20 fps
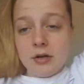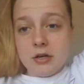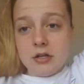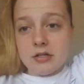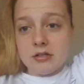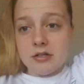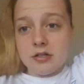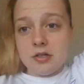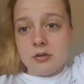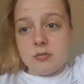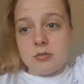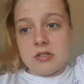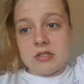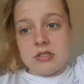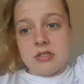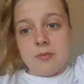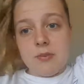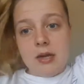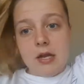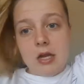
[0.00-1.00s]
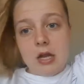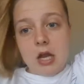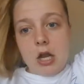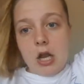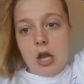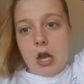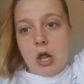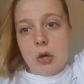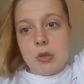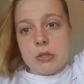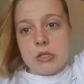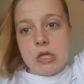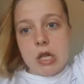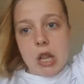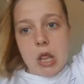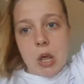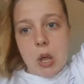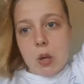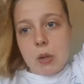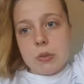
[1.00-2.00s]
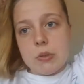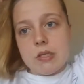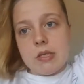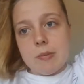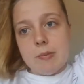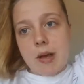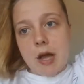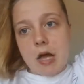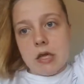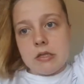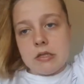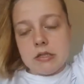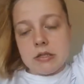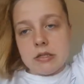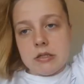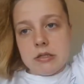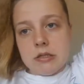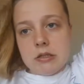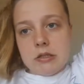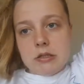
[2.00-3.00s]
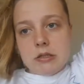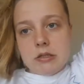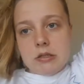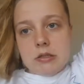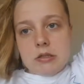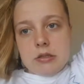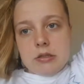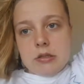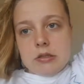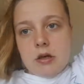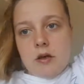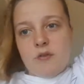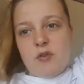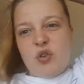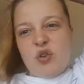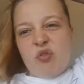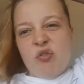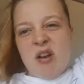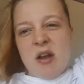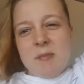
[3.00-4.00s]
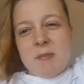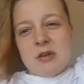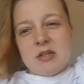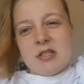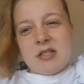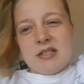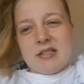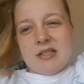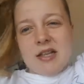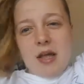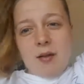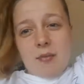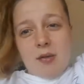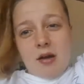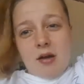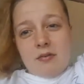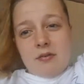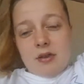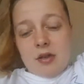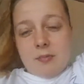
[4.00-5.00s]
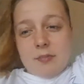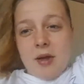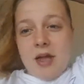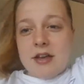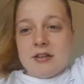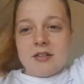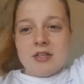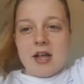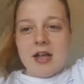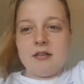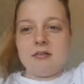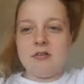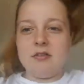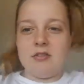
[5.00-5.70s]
because I don't want this to be loads and loads that I've not really much to say about, but then page